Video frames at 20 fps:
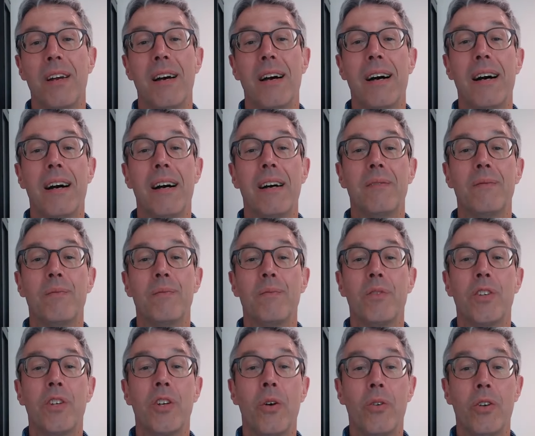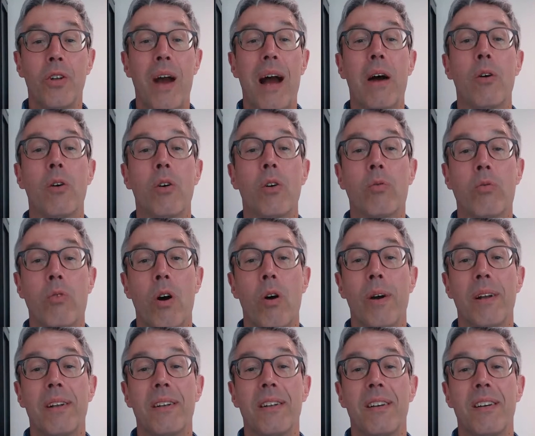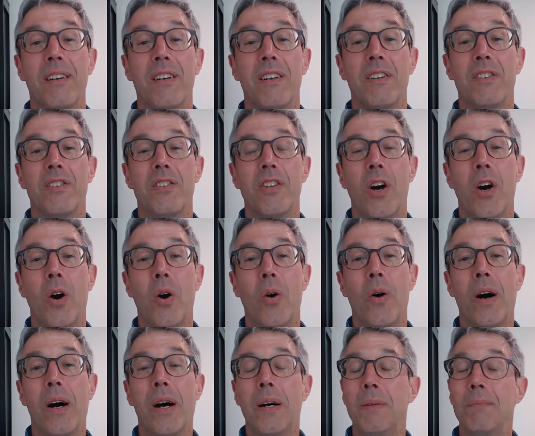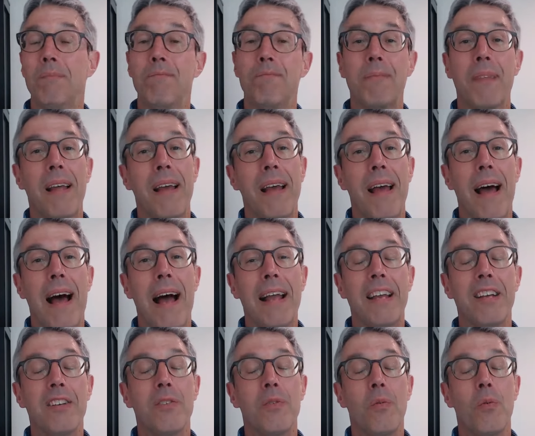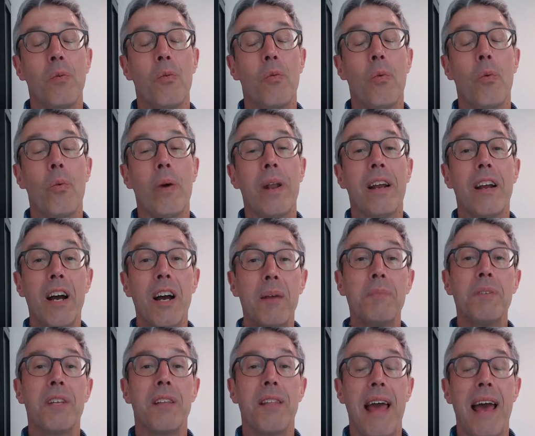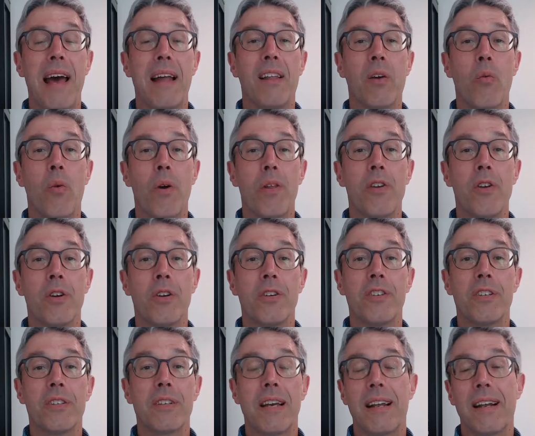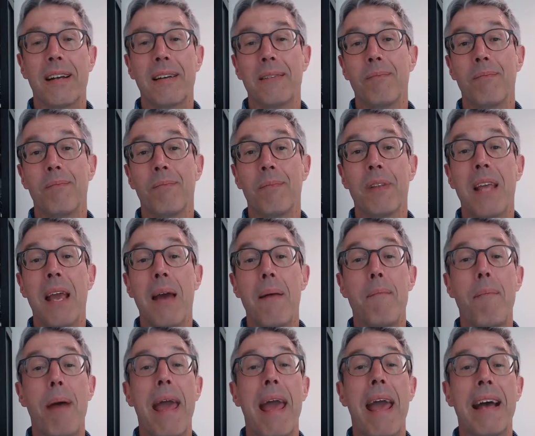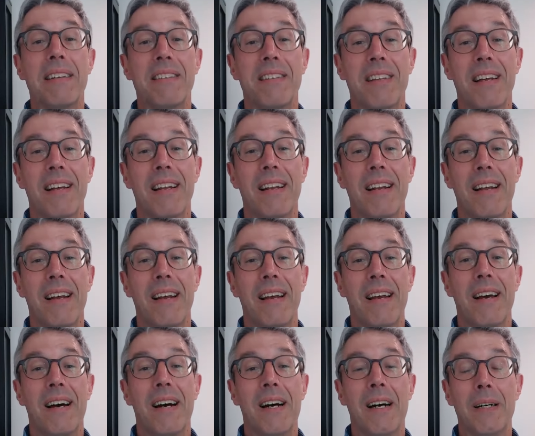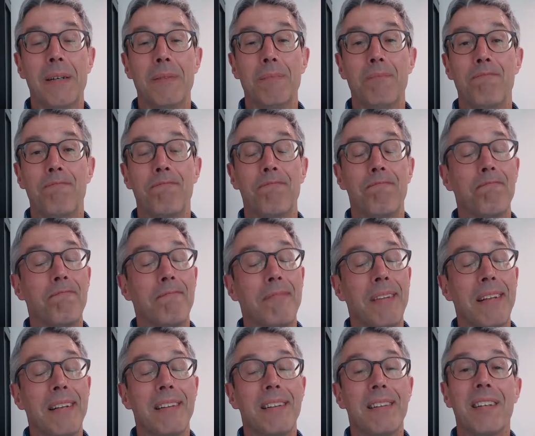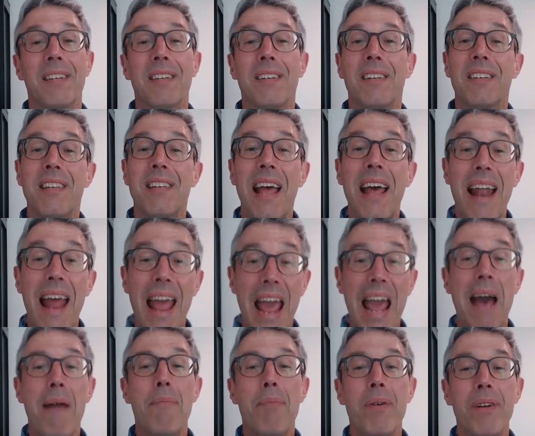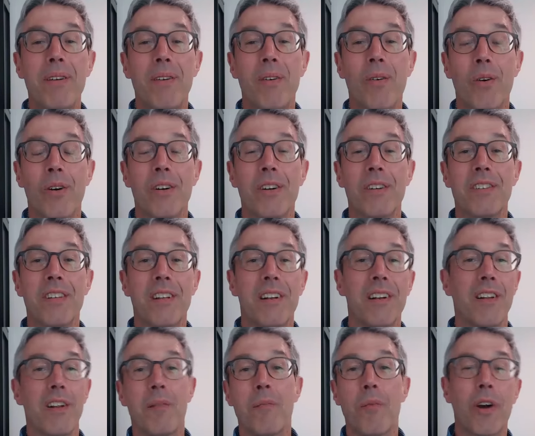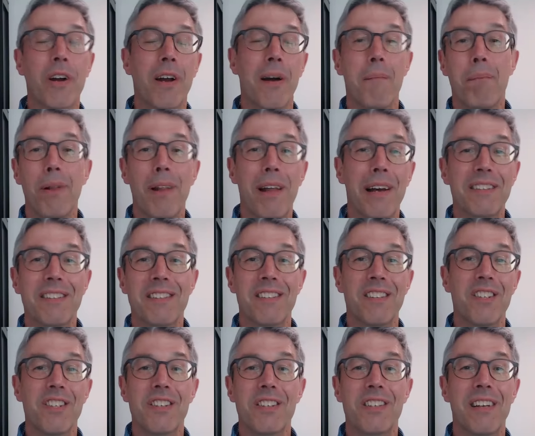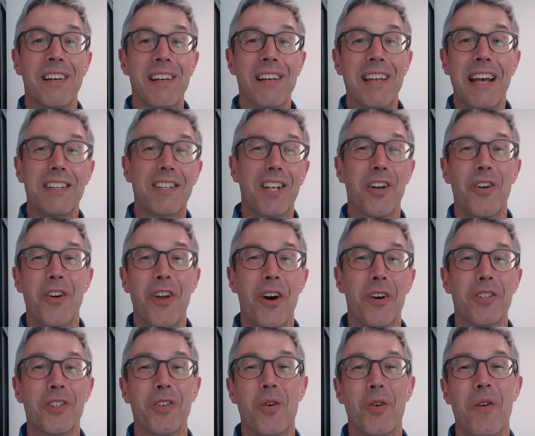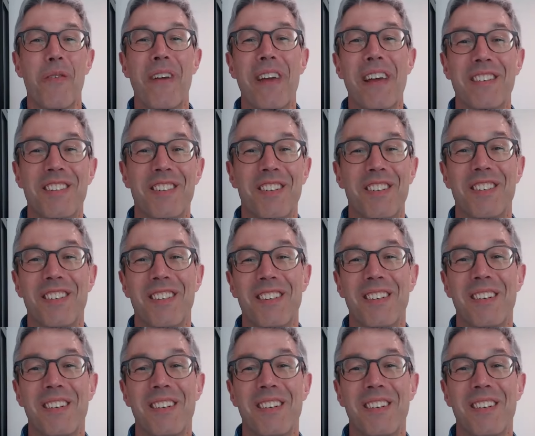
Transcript: to outgrow it. So I guess when it comes to that, like whether you can just kind of get past it, does that happen? Or is it a little more complex than just a yes or no sort of answer?